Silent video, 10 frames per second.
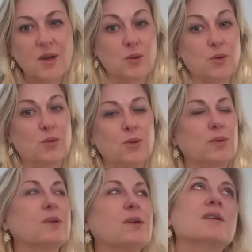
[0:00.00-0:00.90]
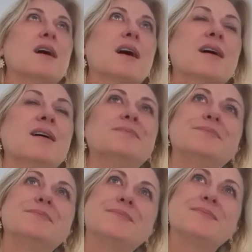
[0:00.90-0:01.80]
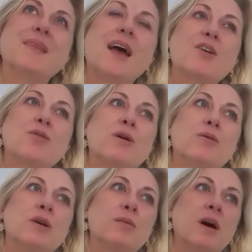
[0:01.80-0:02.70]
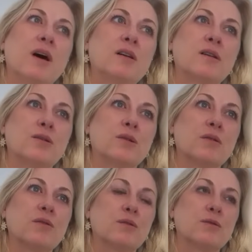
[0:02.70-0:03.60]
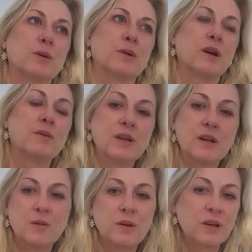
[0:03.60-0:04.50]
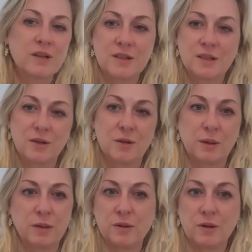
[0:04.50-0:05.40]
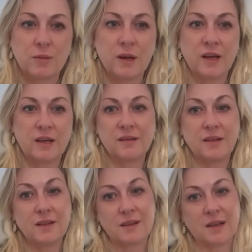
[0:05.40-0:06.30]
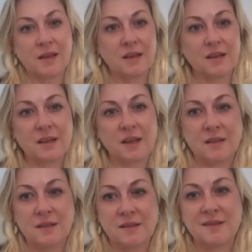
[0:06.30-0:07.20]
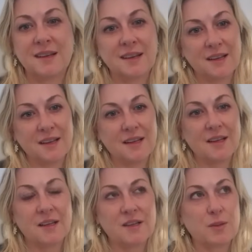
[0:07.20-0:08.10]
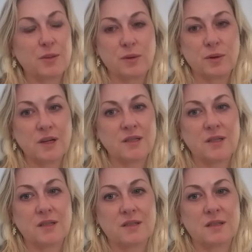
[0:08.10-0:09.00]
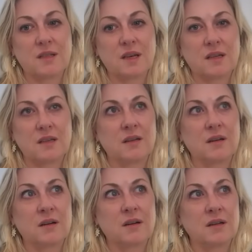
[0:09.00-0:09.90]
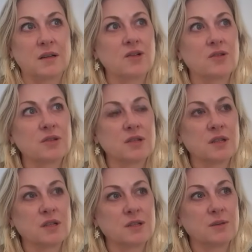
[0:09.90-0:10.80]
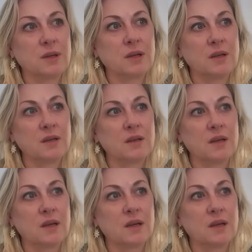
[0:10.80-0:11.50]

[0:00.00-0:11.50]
Ooh, how do I want to matter going forward? I mean, I want to continue to be able to write and think and explore ideas that are interesting to me.